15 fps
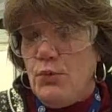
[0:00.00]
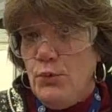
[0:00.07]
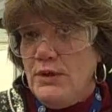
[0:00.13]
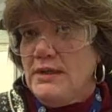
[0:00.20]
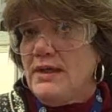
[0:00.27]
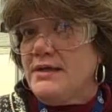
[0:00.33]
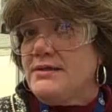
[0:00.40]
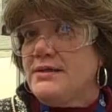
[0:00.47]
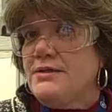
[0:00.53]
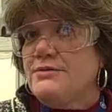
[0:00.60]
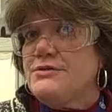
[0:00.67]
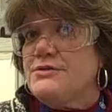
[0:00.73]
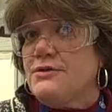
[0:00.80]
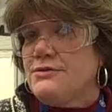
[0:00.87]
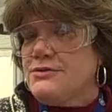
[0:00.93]
We'd like to
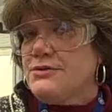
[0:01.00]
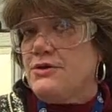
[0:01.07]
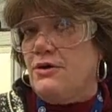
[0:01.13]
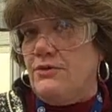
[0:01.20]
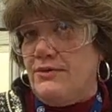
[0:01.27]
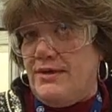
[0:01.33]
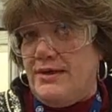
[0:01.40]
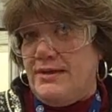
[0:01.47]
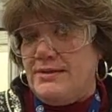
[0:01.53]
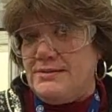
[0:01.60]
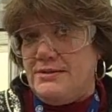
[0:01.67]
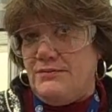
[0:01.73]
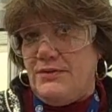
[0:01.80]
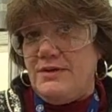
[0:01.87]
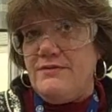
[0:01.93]
use those coatings
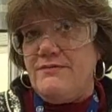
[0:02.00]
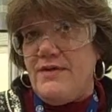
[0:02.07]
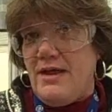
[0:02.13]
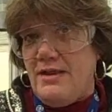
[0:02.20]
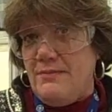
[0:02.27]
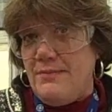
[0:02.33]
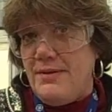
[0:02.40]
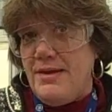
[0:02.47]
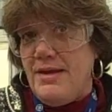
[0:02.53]
that we develop